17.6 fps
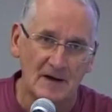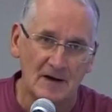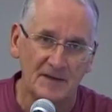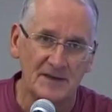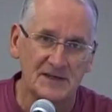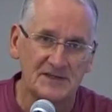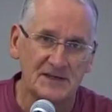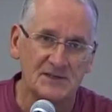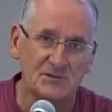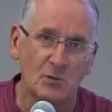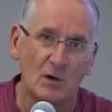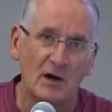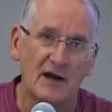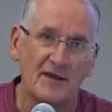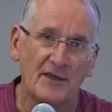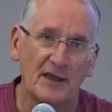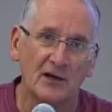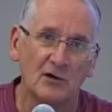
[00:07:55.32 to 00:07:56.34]
And this is
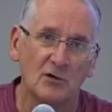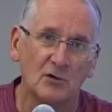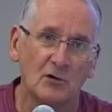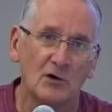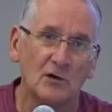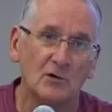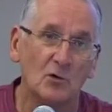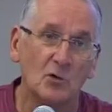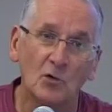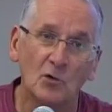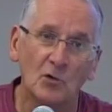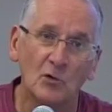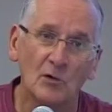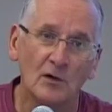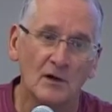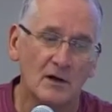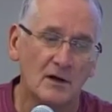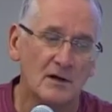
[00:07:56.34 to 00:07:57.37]
why they are
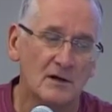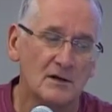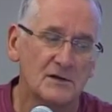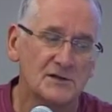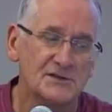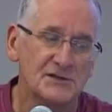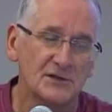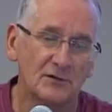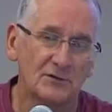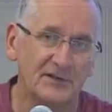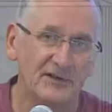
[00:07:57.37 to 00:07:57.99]
all so